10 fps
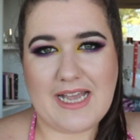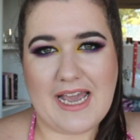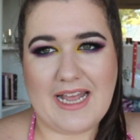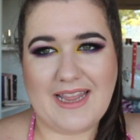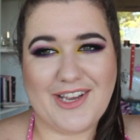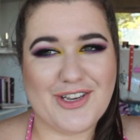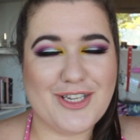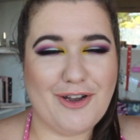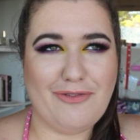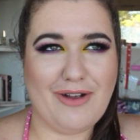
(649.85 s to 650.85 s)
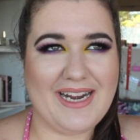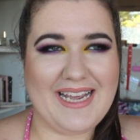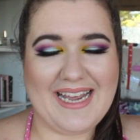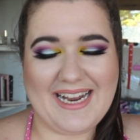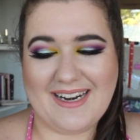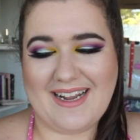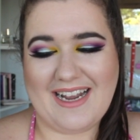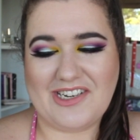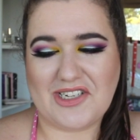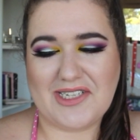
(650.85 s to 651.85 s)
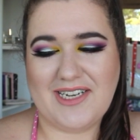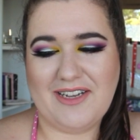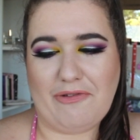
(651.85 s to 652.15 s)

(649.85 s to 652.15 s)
and they're just so funny, and I just